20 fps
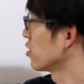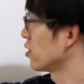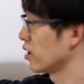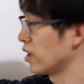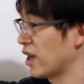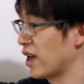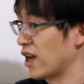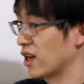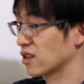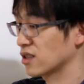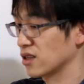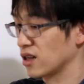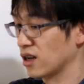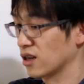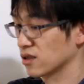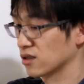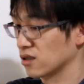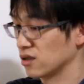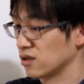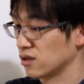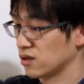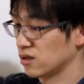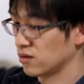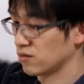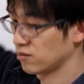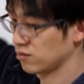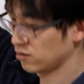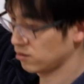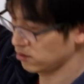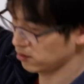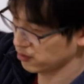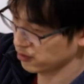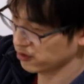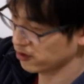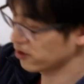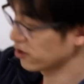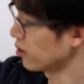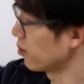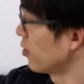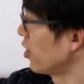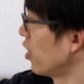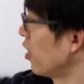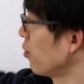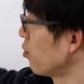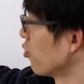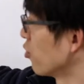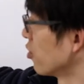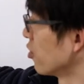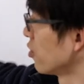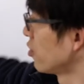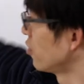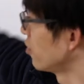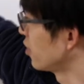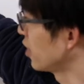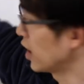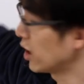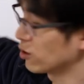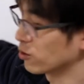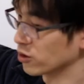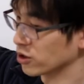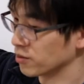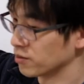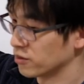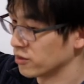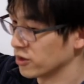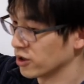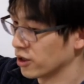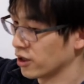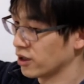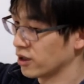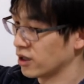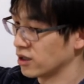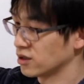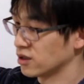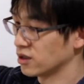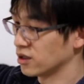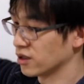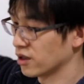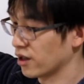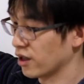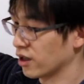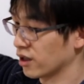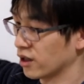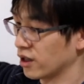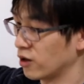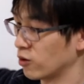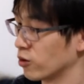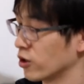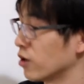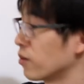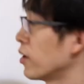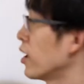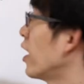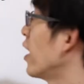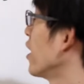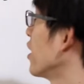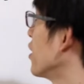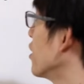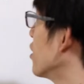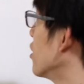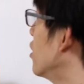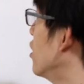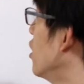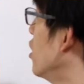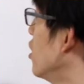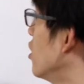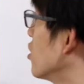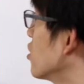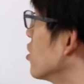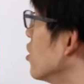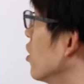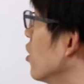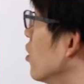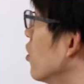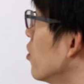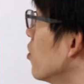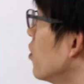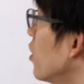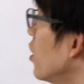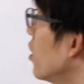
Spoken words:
the x-axis from upward to downward. Okay, that's the thing that we apply here. So